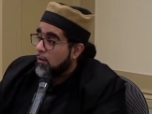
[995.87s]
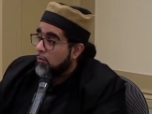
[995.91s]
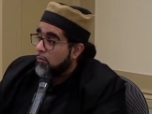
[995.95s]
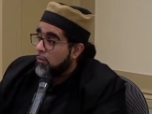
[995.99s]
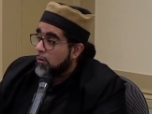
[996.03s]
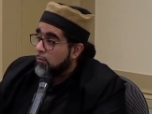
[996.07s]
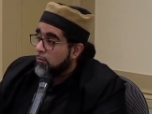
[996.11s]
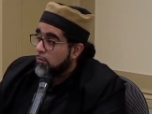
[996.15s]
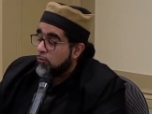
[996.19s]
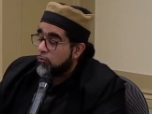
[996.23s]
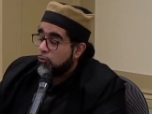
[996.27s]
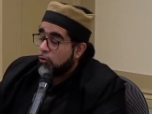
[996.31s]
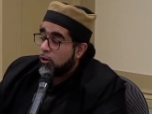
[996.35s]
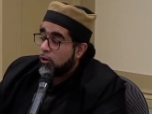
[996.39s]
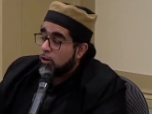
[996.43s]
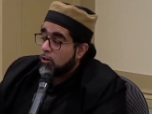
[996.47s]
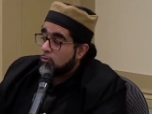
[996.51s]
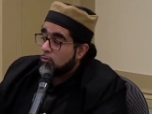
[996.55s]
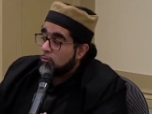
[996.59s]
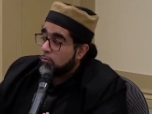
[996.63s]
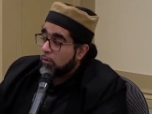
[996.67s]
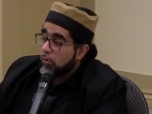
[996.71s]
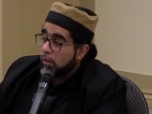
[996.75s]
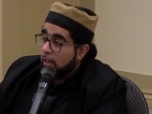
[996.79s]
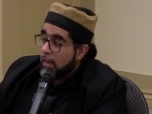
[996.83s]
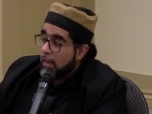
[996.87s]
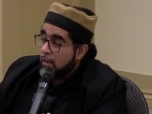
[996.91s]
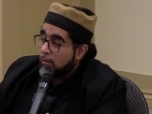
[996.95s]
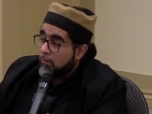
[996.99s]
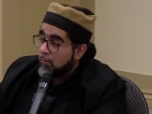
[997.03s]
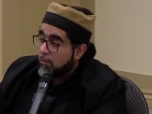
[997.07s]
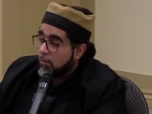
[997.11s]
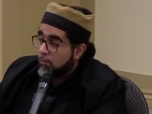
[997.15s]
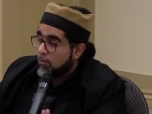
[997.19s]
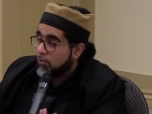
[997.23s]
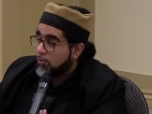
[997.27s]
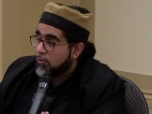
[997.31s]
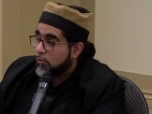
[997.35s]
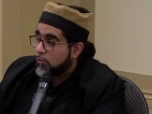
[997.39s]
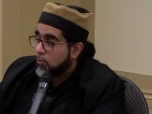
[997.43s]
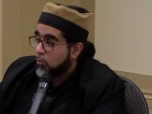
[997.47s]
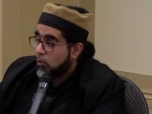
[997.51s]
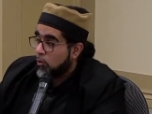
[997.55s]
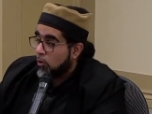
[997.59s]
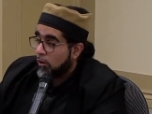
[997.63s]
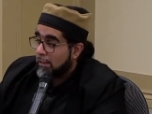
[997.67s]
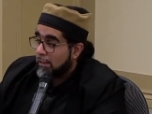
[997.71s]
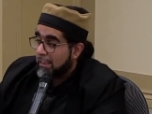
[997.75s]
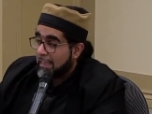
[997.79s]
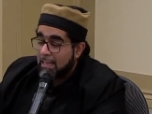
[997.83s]
but before you blame the muslim
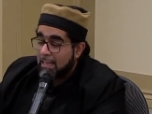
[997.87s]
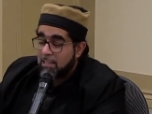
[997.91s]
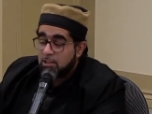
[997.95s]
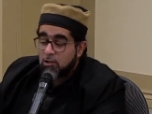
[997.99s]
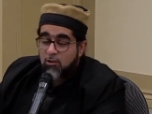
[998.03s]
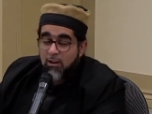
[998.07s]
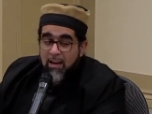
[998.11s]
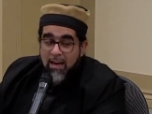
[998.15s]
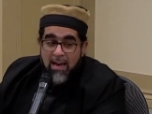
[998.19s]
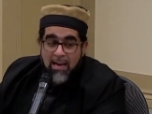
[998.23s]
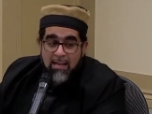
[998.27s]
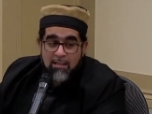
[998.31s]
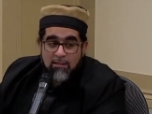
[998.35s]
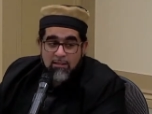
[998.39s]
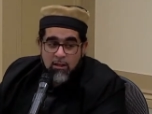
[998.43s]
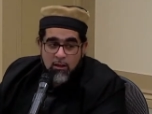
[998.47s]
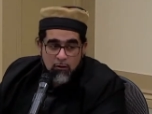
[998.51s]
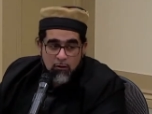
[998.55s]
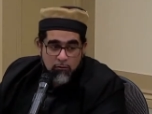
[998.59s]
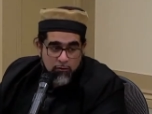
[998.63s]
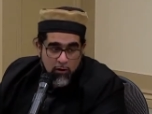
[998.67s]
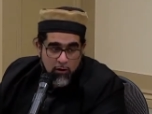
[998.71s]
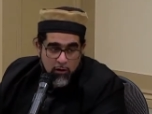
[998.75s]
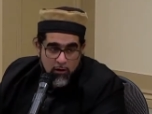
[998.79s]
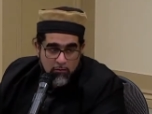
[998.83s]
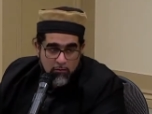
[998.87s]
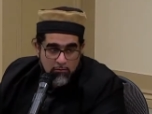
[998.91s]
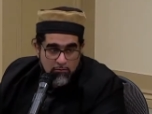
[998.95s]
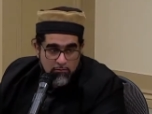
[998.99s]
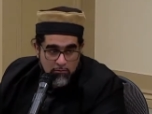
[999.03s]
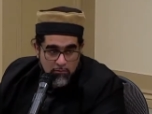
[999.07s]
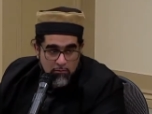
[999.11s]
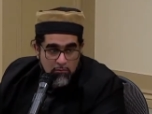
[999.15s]
world get your hands out of our